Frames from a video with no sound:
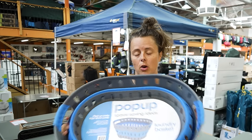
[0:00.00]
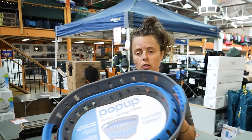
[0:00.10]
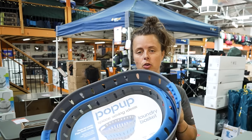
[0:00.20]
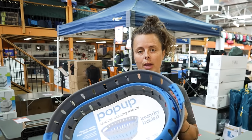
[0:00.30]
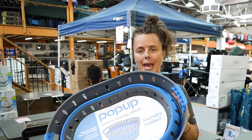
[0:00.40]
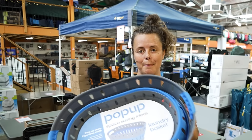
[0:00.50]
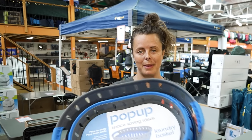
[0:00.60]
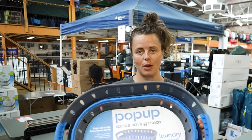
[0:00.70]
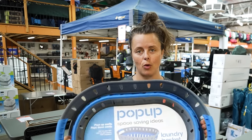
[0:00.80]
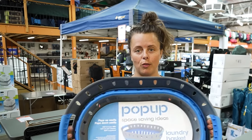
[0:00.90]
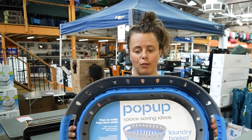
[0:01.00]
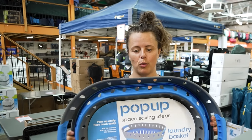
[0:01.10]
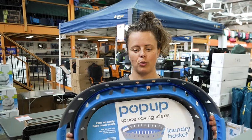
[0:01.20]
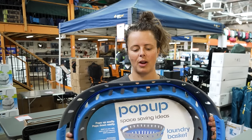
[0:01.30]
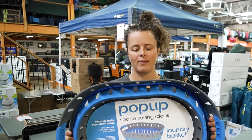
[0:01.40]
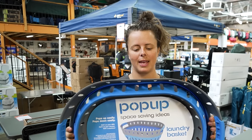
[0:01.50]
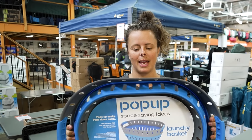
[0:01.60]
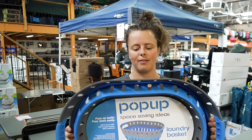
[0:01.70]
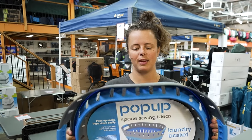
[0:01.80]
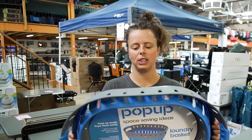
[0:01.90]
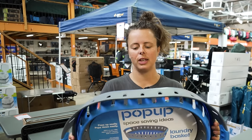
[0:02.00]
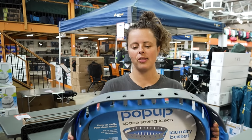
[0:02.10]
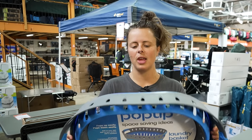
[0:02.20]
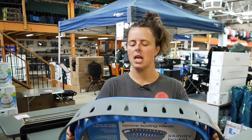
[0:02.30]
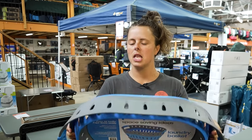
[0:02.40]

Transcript: on your camping or four wheel driving adventures,